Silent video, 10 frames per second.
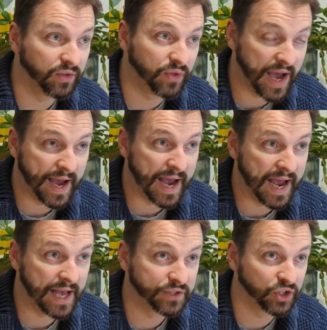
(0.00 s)
That
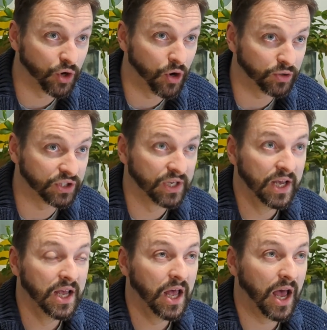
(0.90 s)
has got,
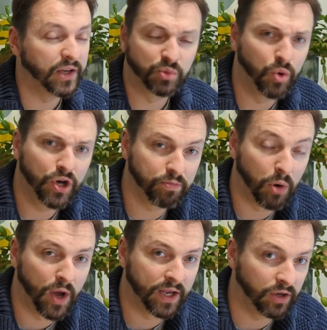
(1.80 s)
it's worth
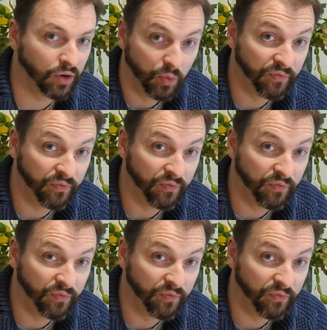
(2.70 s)
buying